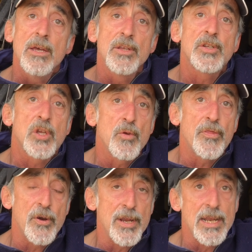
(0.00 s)
is
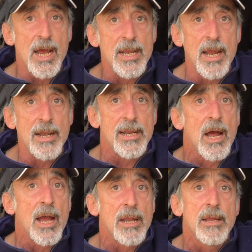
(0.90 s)

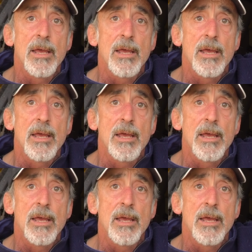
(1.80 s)
$239.99,